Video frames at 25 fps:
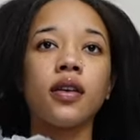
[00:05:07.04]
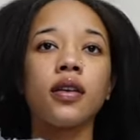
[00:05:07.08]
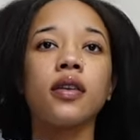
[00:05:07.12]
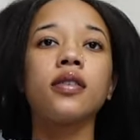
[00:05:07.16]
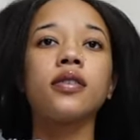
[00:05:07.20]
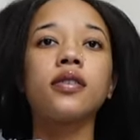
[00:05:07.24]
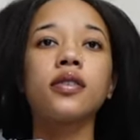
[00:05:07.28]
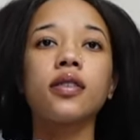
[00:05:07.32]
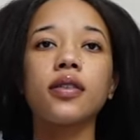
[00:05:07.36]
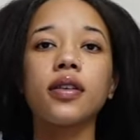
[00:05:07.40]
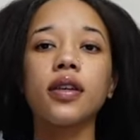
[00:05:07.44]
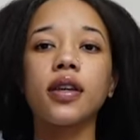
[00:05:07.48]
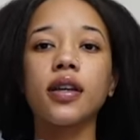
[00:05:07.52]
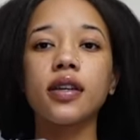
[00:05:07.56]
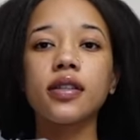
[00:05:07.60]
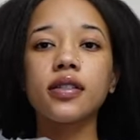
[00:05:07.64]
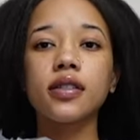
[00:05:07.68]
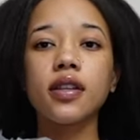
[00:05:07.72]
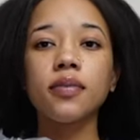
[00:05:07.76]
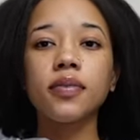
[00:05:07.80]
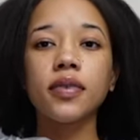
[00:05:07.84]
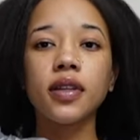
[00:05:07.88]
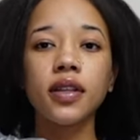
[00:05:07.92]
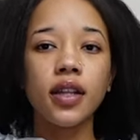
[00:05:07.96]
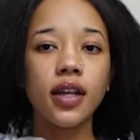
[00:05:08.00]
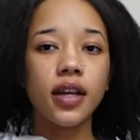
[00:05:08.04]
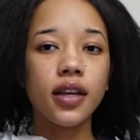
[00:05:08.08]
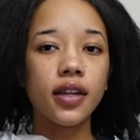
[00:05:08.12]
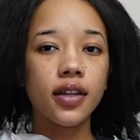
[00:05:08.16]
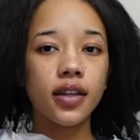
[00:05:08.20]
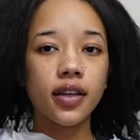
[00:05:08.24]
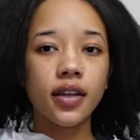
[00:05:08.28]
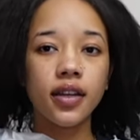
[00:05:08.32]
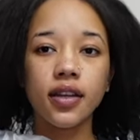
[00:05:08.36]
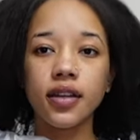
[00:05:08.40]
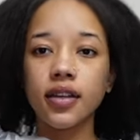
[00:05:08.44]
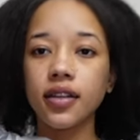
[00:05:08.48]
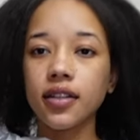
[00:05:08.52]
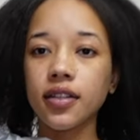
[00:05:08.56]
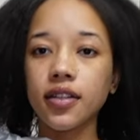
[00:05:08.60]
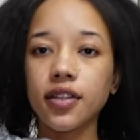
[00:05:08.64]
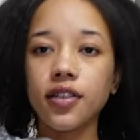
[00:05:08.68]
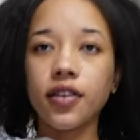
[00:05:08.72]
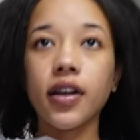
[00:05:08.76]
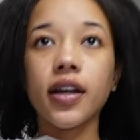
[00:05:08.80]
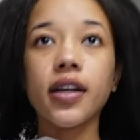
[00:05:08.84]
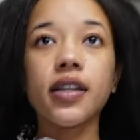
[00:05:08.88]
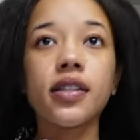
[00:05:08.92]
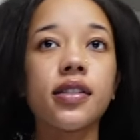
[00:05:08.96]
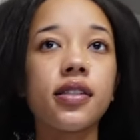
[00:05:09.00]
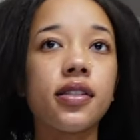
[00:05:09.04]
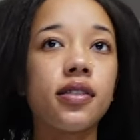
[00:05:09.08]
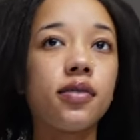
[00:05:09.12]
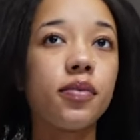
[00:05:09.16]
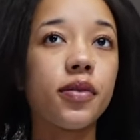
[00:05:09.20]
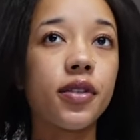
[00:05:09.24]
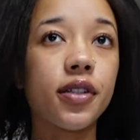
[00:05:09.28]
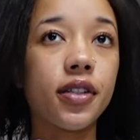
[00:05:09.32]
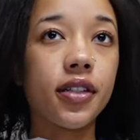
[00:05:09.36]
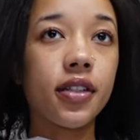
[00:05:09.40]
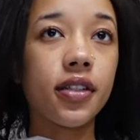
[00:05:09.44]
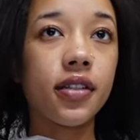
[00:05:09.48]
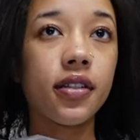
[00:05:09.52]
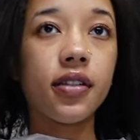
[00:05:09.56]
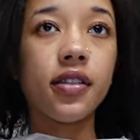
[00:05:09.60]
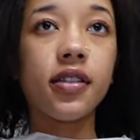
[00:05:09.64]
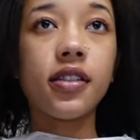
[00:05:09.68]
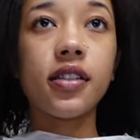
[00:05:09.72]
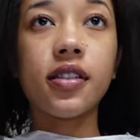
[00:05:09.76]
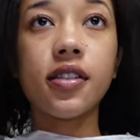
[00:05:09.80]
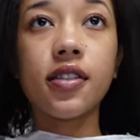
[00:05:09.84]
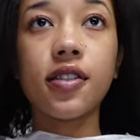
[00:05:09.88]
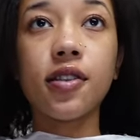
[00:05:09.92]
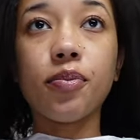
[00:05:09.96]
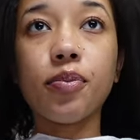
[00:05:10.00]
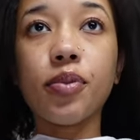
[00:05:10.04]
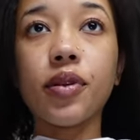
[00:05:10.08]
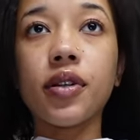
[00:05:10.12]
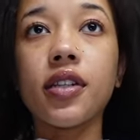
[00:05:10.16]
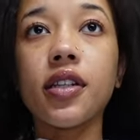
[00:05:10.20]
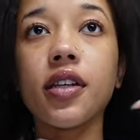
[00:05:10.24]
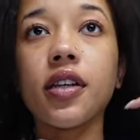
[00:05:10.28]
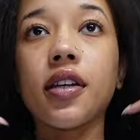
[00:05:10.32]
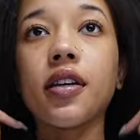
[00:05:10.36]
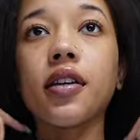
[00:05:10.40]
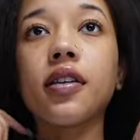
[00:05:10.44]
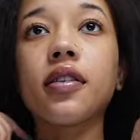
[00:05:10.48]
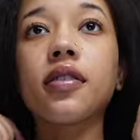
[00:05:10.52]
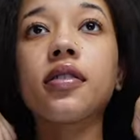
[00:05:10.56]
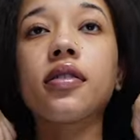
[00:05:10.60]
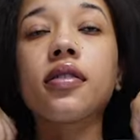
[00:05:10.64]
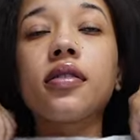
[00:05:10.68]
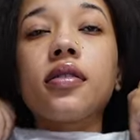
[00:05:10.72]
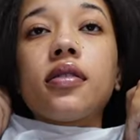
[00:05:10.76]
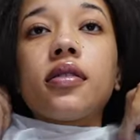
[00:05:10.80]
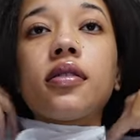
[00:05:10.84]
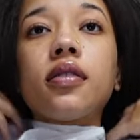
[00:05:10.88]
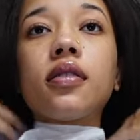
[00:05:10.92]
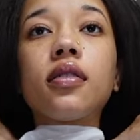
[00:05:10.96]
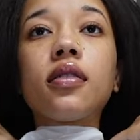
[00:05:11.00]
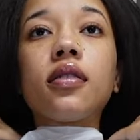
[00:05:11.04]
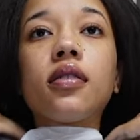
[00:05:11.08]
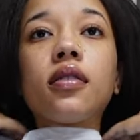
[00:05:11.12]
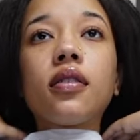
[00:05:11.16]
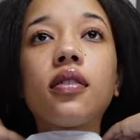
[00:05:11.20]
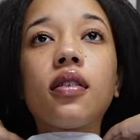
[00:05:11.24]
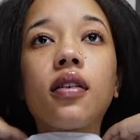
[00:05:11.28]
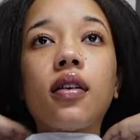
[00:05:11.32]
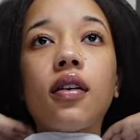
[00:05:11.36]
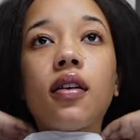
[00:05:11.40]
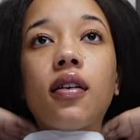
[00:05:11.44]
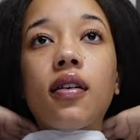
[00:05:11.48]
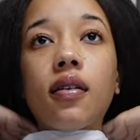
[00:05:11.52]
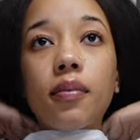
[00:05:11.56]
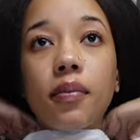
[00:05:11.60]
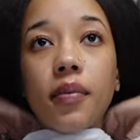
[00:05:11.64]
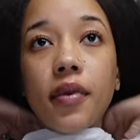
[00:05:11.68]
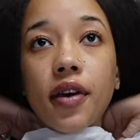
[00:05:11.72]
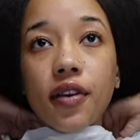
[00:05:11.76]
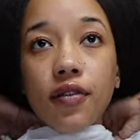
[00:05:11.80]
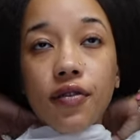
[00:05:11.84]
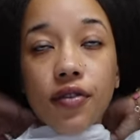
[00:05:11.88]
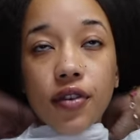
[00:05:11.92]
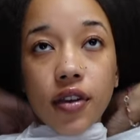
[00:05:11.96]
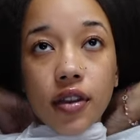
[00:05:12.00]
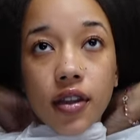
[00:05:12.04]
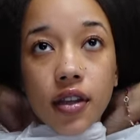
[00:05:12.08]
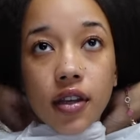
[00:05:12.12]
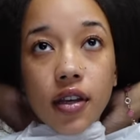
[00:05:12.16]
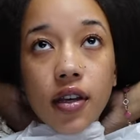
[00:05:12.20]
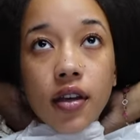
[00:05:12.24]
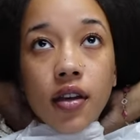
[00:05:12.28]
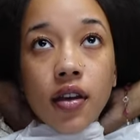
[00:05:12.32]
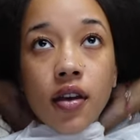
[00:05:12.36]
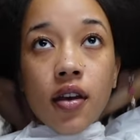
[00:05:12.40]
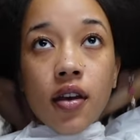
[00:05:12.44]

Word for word: So yeah, something like that. It look crazy, but it's to protect um, everything.